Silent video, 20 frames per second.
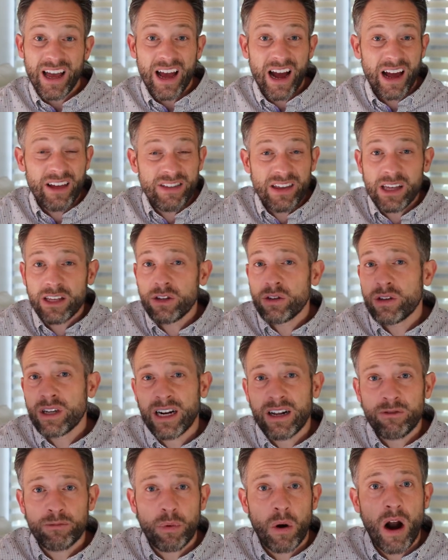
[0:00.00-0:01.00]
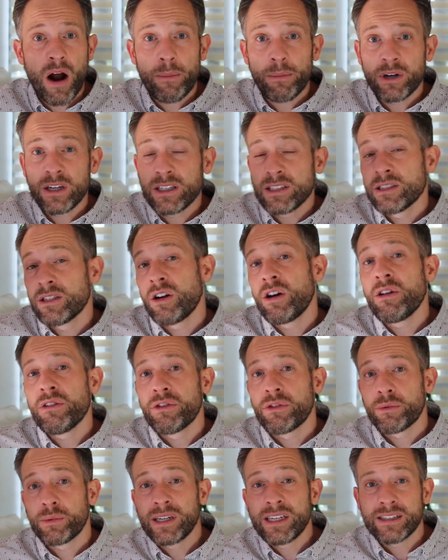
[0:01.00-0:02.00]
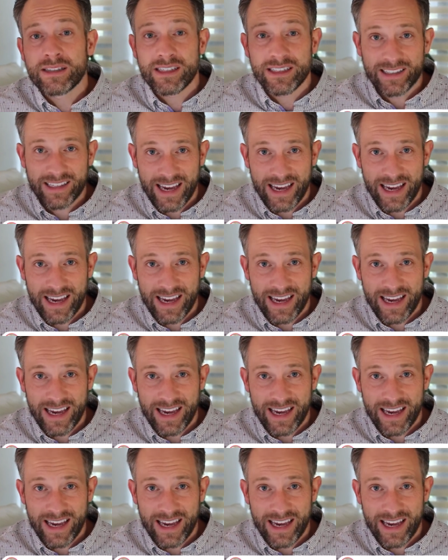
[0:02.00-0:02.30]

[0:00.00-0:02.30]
I think you can have properties in all three of these